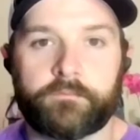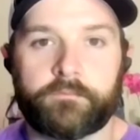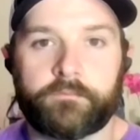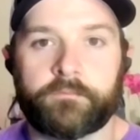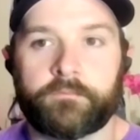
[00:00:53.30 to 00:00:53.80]
right,
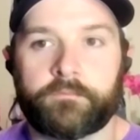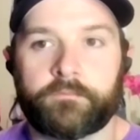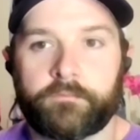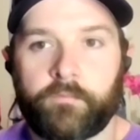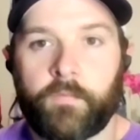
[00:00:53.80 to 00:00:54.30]
AJ.
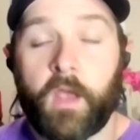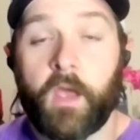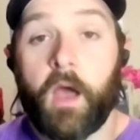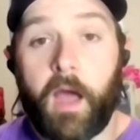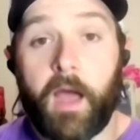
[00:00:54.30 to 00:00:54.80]

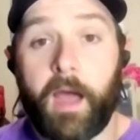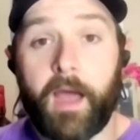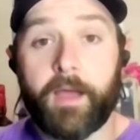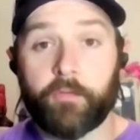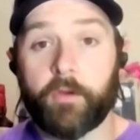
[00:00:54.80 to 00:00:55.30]

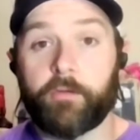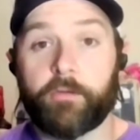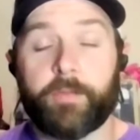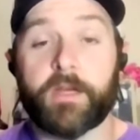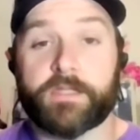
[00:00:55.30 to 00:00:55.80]
I, I agree
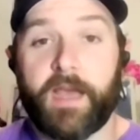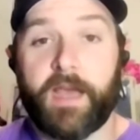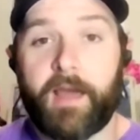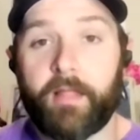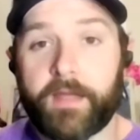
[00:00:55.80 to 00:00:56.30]
with Pearce.
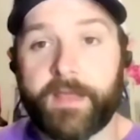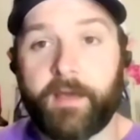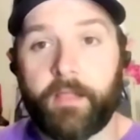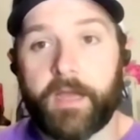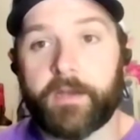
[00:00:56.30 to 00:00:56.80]
I, I like
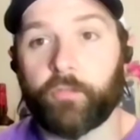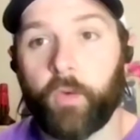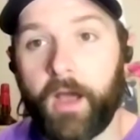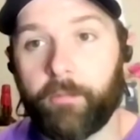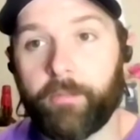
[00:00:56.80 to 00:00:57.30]
that line as
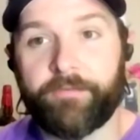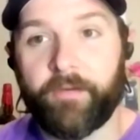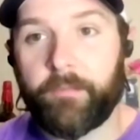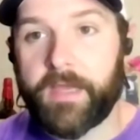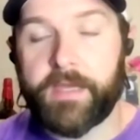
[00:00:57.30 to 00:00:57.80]
well. But
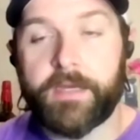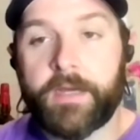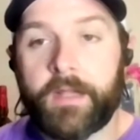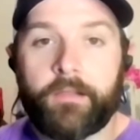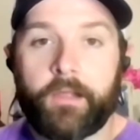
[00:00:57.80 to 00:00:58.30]
for me,
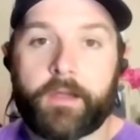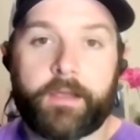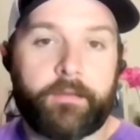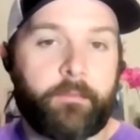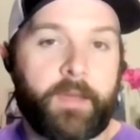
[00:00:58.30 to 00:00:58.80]
look,
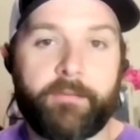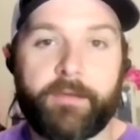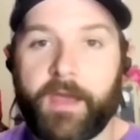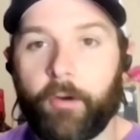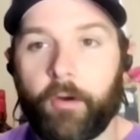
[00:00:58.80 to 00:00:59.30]

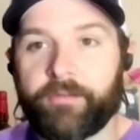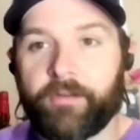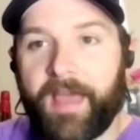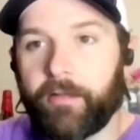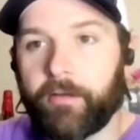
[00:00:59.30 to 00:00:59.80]
maybe I'm
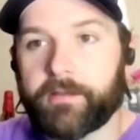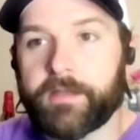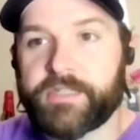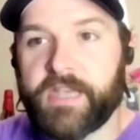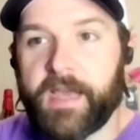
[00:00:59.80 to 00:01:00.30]

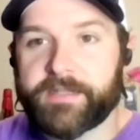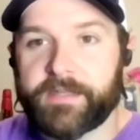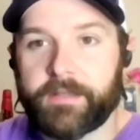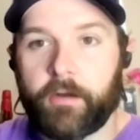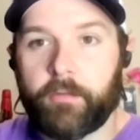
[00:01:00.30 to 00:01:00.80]
overvaluing the Jags
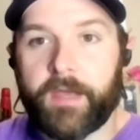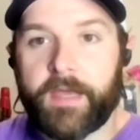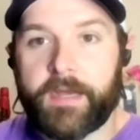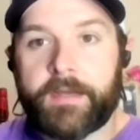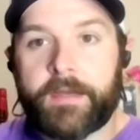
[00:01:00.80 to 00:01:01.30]
a little
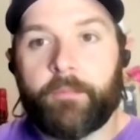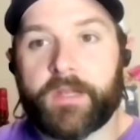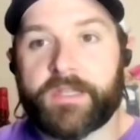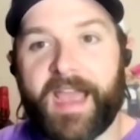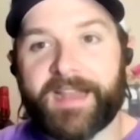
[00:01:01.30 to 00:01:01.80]
bit,
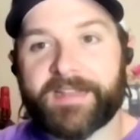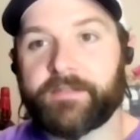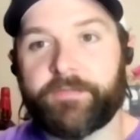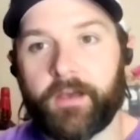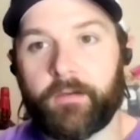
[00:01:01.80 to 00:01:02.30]
but
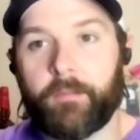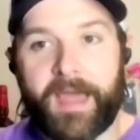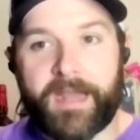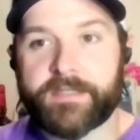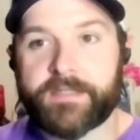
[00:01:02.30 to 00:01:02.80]
Jacksonville
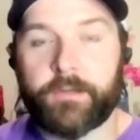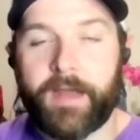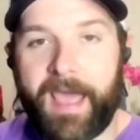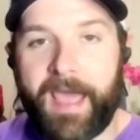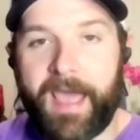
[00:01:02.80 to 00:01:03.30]
minus two
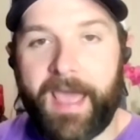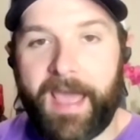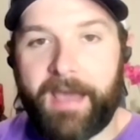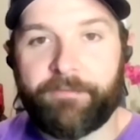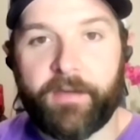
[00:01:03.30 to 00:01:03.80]
and a
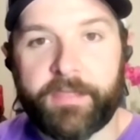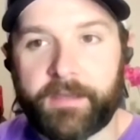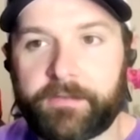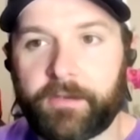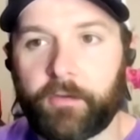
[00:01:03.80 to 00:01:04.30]
half,
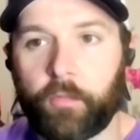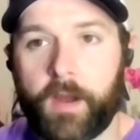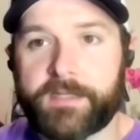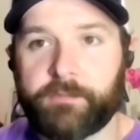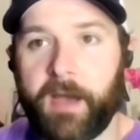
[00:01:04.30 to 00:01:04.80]
think it's a
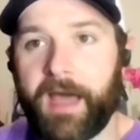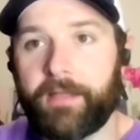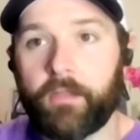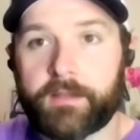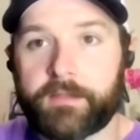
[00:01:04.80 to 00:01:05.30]
great spot.
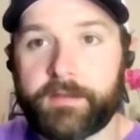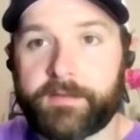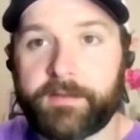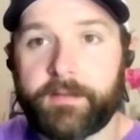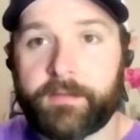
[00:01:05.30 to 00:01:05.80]
Look, this
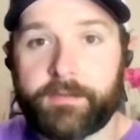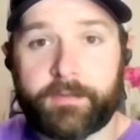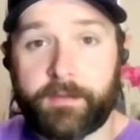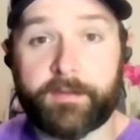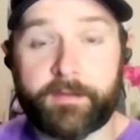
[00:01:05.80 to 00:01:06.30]
this
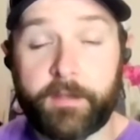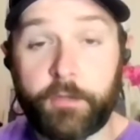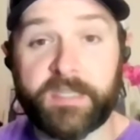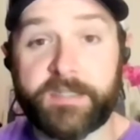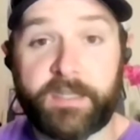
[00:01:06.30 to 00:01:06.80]

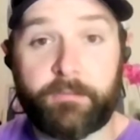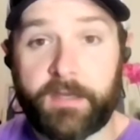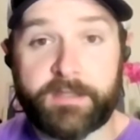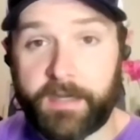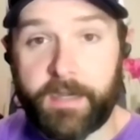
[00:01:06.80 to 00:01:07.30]
Houston team
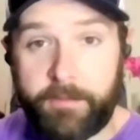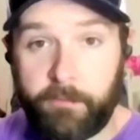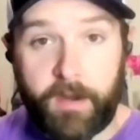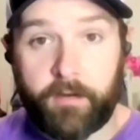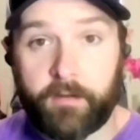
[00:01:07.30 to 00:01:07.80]
is a
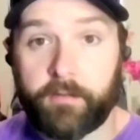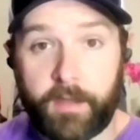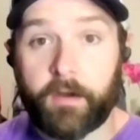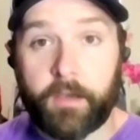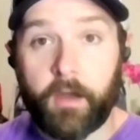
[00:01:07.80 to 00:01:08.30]
nightmare.
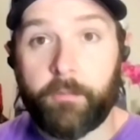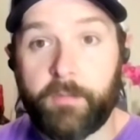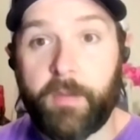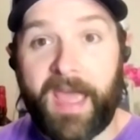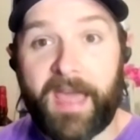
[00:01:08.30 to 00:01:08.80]
They're gonna
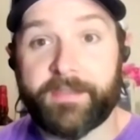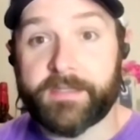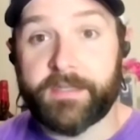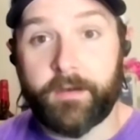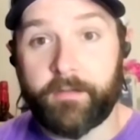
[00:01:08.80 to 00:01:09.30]
be bad
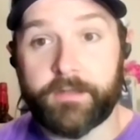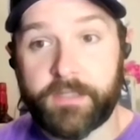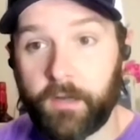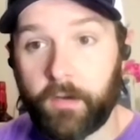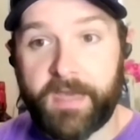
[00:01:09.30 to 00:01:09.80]
this year.
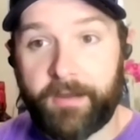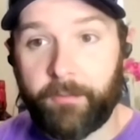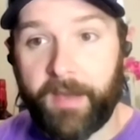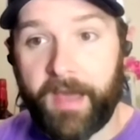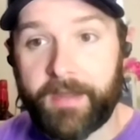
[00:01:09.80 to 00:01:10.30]
There's no doubt
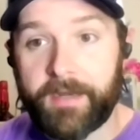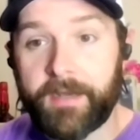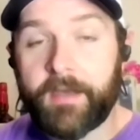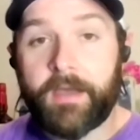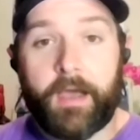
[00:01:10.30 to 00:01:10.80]
about it.
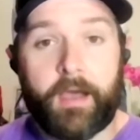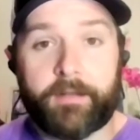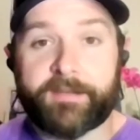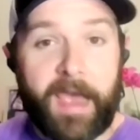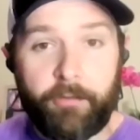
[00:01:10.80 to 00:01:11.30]
Uh,
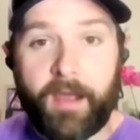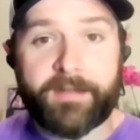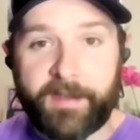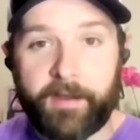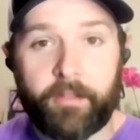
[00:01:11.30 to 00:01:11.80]

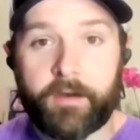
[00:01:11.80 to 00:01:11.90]
Tyrod